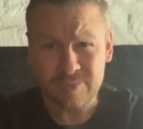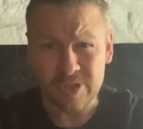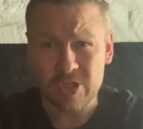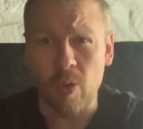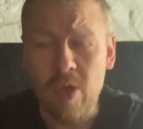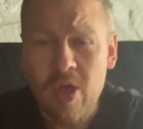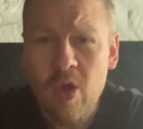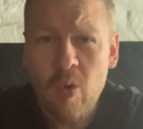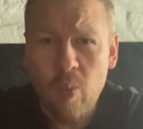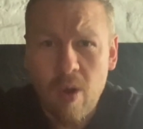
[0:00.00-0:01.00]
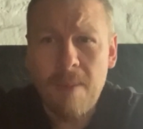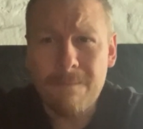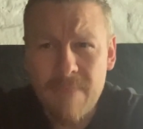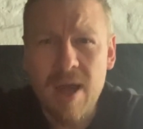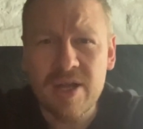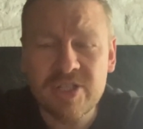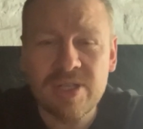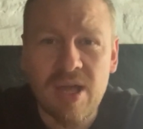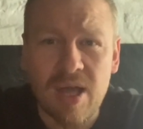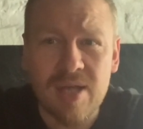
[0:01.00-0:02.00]
so what
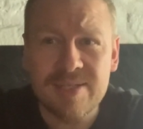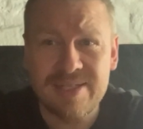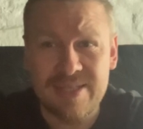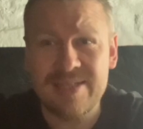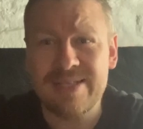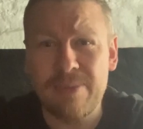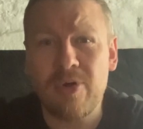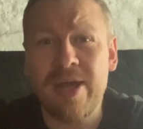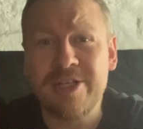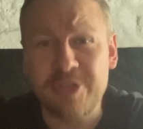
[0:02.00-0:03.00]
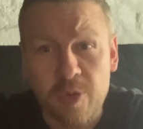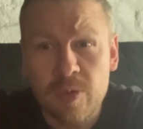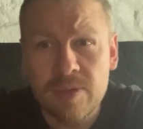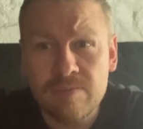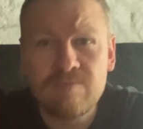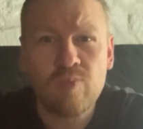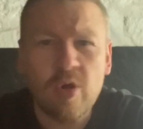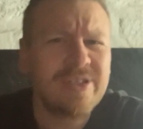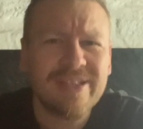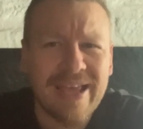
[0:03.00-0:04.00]
martial arts did the samurai do?
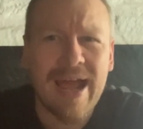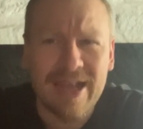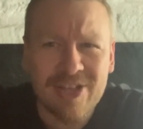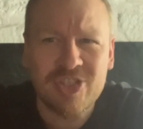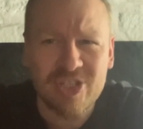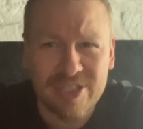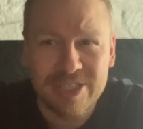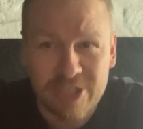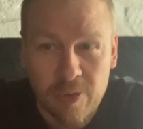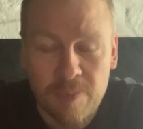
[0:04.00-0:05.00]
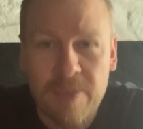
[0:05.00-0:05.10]
What did they actually do?